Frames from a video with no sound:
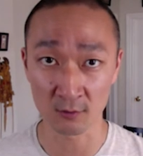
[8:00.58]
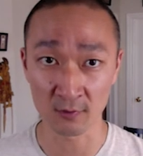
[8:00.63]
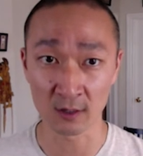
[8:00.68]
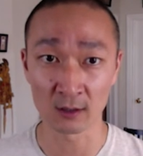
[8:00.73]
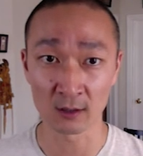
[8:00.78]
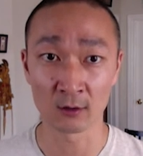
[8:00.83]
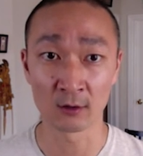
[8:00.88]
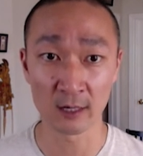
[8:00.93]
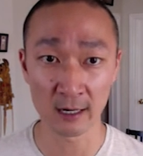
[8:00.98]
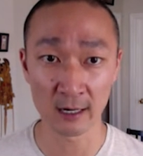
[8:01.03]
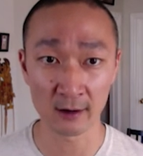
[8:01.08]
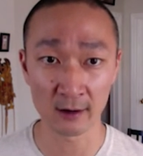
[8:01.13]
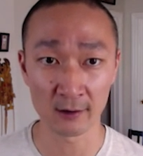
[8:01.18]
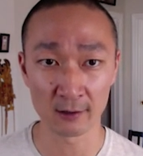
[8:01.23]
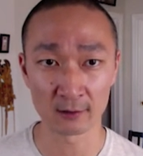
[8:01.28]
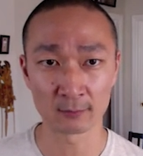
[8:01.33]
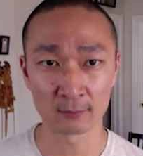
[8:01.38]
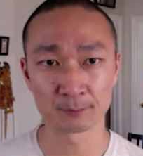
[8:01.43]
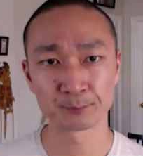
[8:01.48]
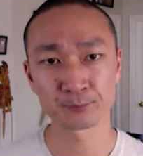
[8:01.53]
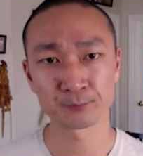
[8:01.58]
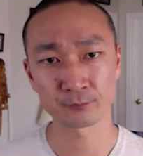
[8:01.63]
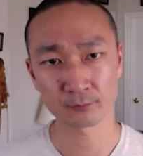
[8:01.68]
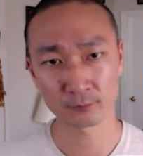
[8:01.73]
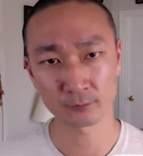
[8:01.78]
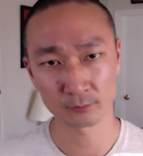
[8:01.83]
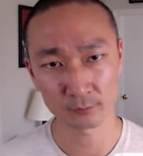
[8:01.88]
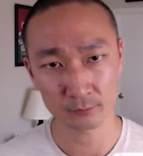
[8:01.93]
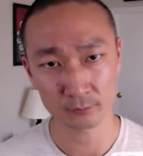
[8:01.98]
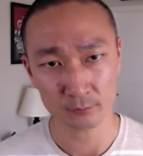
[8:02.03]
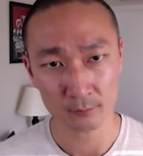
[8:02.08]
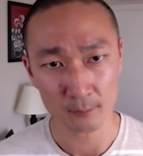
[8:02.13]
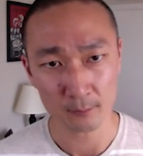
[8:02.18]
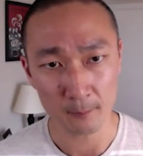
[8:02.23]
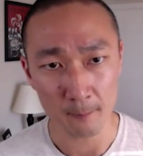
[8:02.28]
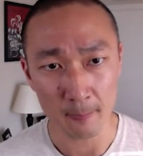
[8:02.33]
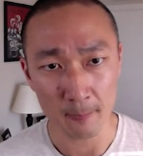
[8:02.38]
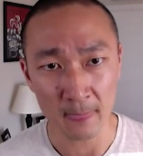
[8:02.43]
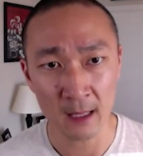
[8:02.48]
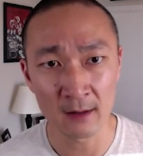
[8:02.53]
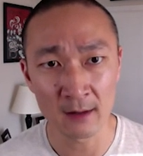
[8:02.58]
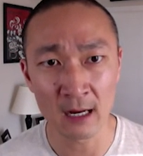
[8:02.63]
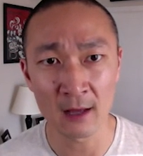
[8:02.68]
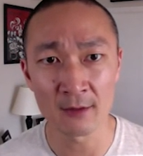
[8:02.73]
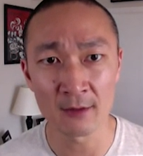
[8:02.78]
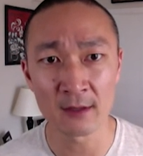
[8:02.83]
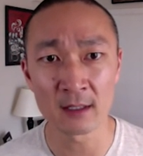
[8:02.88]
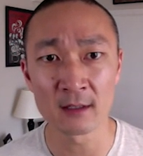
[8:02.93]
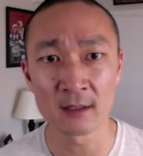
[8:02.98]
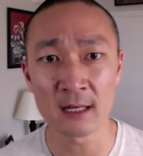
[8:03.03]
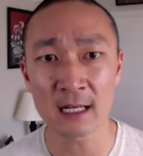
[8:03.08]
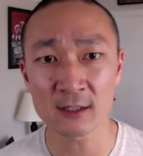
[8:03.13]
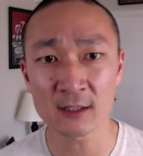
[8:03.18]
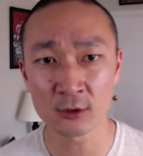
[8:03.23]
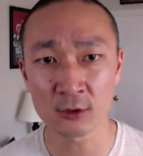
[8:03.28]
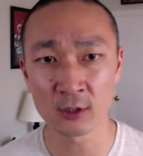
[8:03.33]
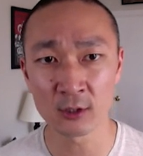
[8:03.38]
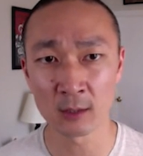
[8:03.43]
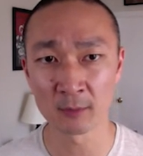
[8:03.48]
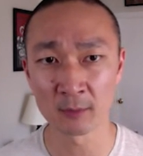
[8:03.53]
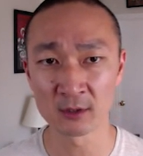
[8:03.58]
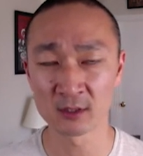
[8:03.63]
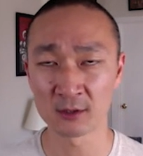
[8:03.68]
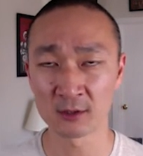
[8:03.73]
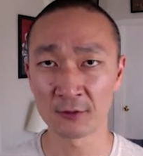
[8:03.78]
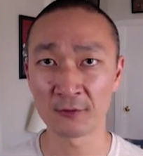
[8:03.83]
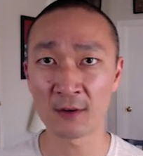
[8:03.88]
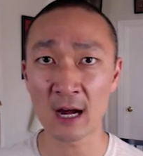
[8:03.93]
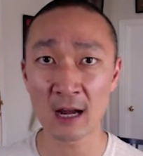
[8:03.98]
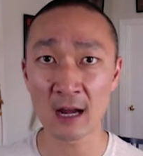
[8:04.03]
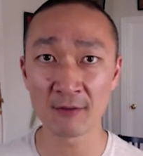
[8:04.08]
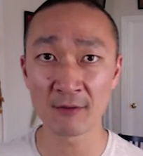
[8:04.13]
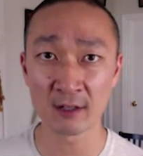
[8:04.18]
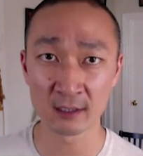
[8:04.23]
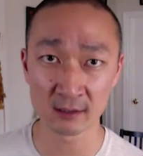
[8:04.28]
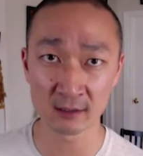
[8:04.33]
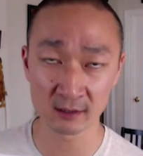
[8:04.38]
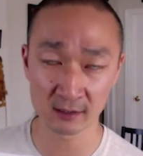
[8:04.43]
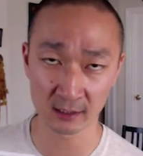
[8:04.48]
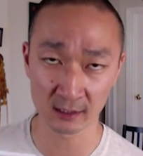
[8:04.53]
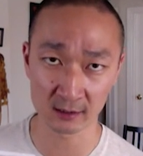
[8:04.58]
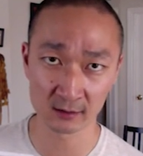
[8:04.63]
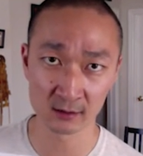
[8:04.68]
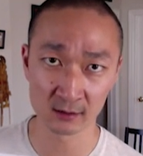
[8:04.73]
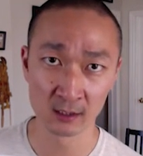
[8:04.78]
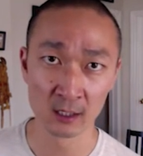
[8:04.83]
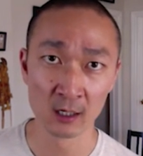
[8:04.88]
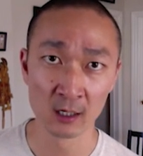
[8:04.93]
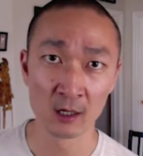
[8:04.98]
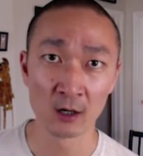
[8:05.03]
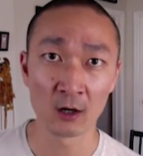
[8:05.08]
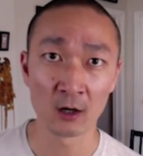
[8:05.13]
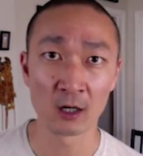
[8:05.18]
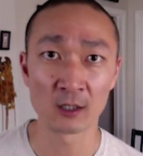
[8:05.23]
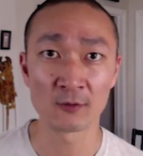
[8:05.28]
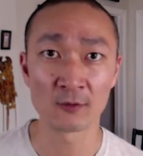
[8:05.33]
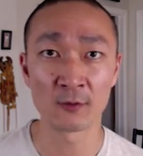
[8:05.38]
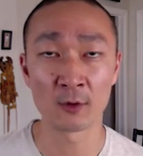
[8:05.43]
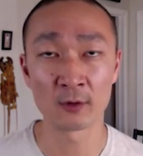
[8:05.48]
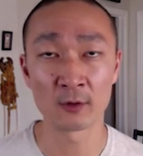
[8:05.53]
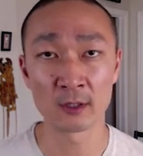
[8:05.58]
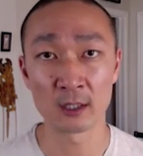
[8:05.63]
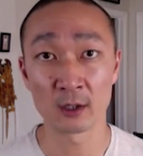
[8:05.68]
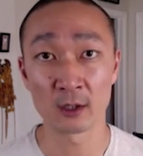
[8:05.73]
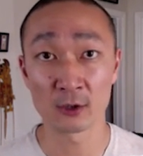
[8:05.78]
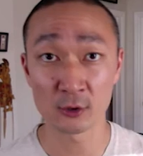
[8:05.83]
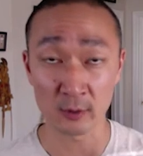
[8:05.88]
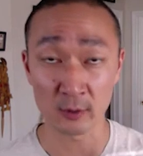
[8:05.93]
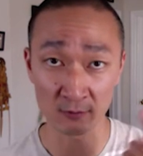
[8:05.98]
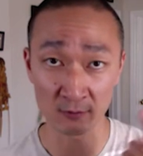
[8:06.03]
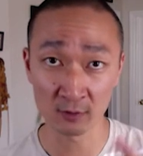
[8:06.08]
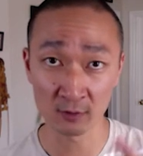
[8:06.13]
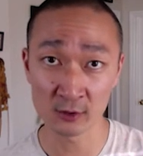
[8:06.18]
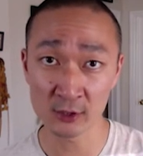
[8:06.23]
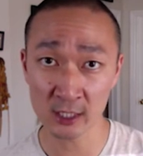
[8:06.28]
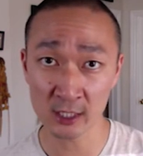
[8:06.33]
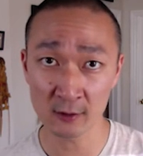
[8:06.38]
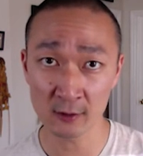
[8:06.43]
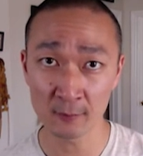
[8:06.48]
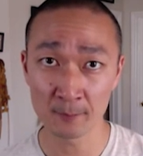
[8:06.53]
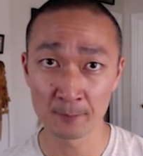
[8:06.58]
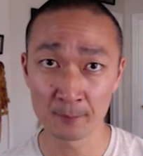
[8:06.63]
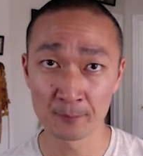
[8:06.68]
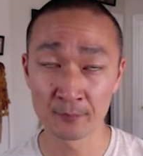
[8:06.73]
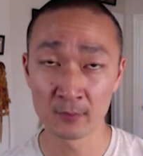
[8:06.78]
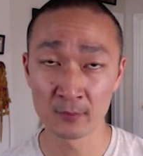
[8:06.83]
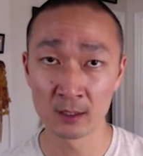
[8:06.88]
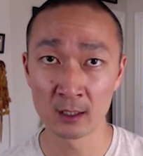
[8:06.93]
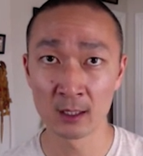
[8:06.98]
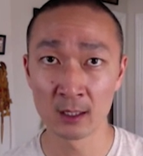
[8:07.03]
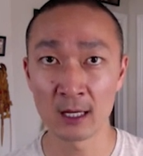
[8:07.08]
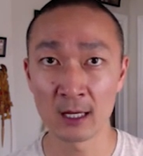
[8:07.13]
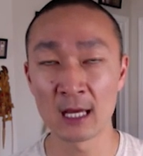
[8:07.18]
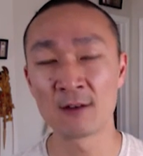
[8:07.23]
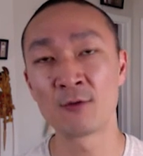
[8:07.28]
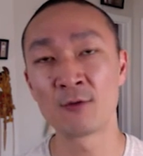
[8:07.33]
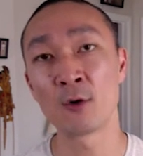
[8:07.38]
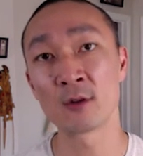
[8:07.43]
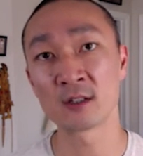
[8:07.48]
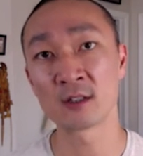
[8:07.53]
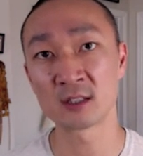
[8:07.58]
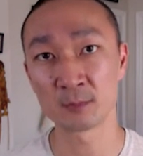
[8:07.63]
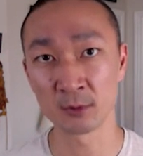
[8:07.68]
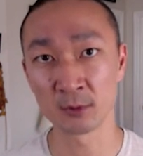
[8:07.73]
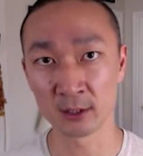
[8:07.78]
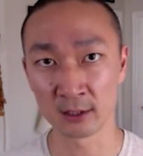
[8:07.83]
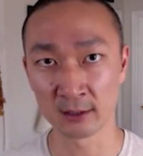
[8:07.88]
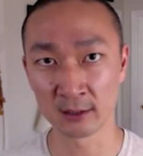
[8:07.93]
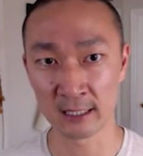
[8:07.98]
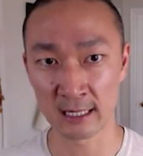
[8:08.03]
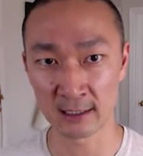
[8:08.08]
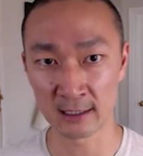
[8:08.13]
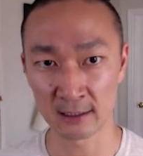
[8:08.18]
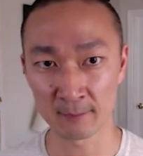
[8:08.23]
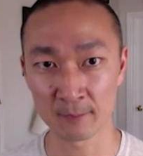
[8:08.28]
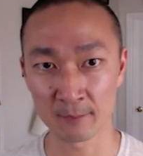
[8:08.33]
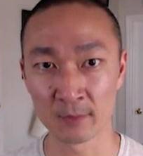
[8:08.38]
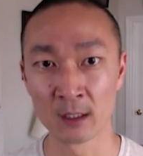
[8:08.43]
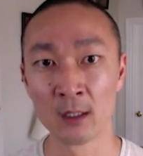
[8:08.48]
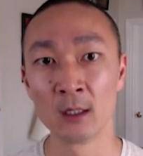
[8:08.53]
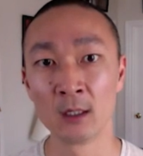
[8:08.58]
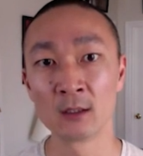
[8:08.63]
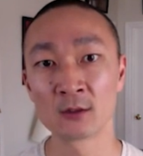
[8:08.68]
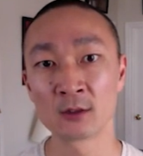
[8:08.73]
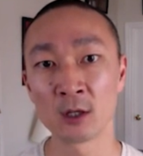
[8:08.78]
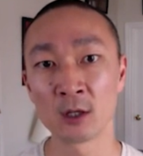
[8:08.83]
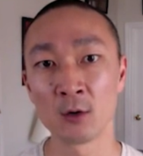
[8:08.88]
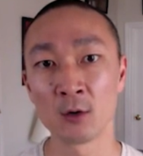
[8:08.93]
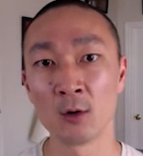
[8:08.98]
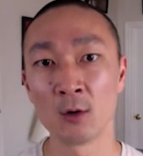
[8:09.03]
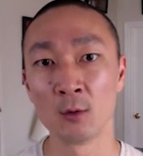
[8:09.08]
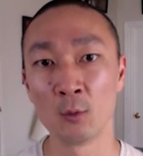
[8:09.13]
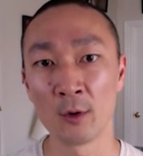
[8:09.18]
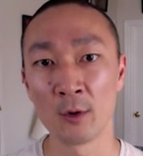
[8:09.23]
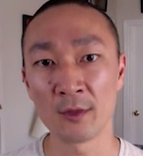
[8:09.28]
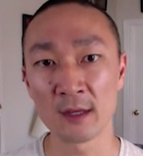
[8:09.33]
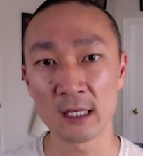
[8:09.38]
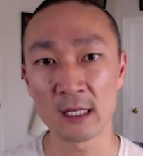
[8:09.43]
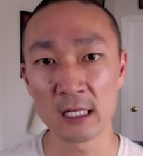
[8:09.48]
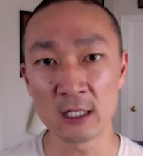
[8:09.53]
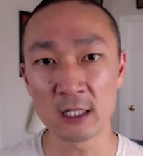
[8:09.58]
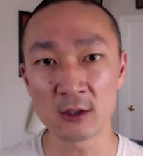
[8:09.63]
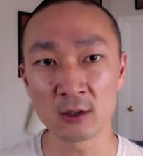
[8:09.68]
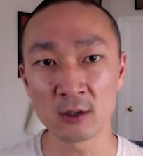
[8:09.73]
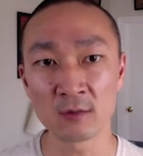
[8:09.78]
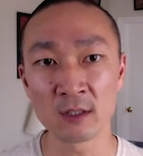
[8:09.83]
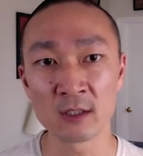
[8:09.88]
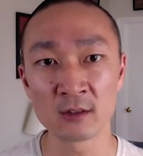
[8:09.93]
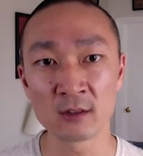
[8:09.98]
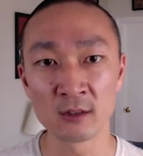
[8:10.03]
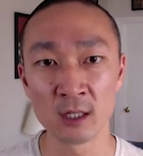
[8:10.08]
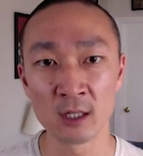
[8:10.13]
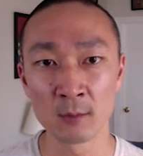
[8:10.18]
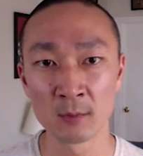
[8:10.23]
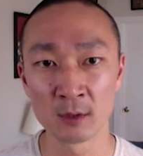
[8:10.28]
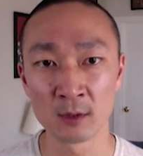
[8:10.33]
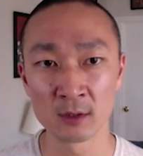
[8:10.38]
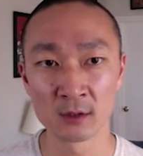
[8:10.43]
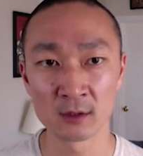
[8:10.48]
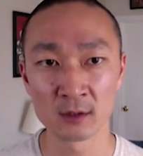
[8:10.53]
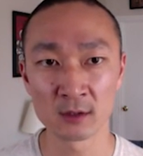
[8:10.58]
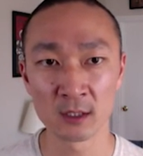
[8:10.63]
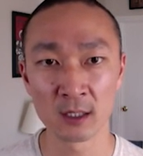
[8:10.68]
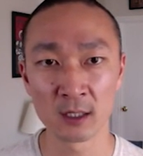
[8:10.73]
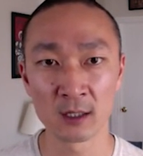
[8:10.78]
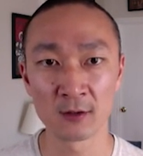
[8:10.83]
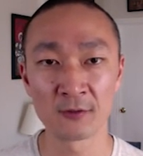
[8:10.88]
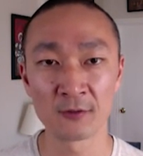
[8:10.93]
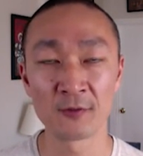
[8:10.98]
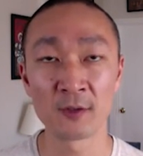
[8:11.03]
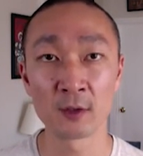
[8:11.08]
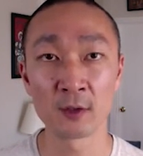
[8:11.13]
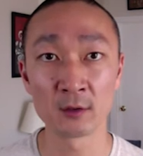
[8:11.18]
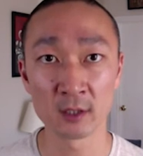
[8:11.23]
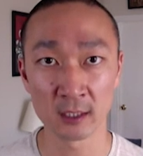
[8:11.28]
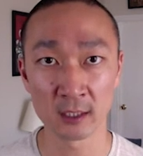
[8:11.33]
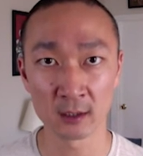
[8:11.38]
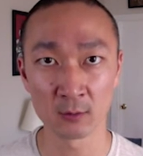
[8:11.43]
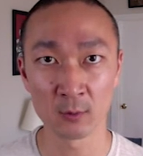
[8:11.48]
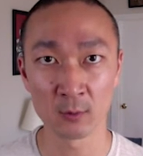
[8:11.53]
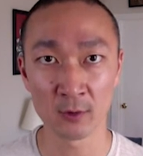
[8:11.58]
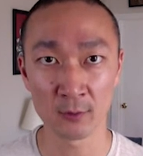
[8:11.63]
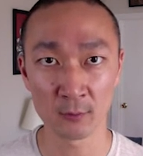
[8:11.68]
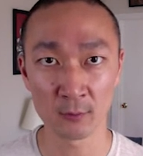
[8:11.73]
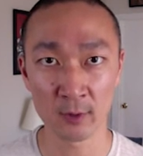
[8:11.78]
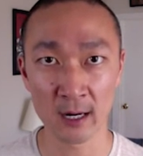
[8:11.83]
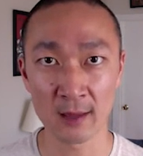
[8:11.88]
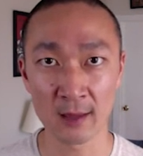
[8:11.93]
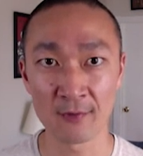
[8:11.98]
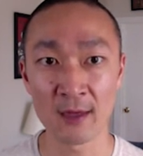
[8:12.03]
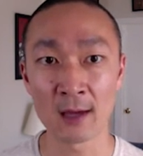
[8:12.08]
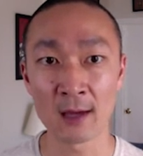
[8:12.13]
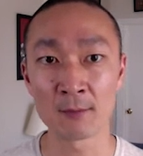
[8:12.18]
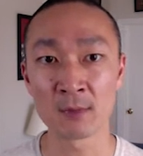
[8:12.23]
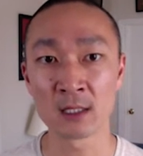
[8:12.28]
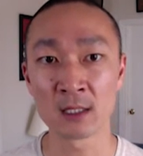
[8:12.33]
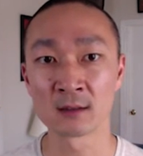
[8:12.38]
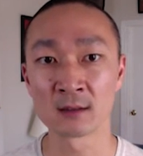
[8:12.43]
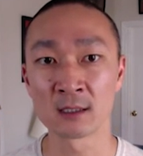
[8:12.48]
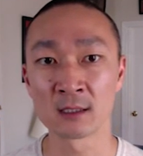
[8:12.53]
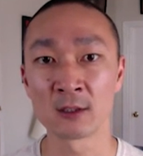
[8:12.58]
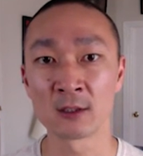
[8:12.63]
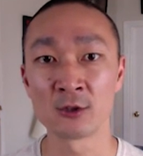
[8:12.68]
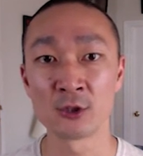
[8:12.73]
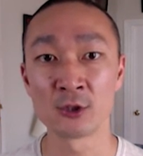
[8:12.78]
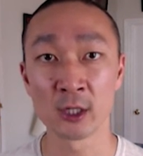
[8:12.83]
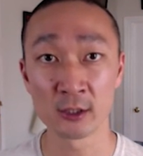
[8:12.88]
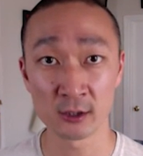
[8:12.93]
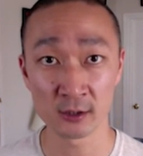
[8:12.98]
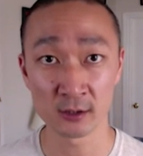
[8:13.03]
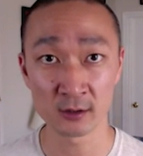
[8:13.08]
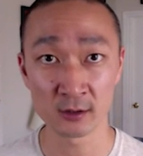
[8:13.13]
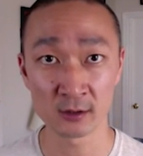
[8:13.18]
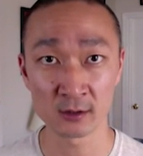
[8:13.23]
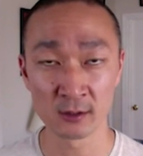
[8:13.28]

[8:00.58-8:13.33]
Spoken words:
or an aerial. Now the next 2 numbers, the 5 and the 6, are for the xuan fengjiao and for the split landing. So with each of these numbers filled in with red, that means that the judges,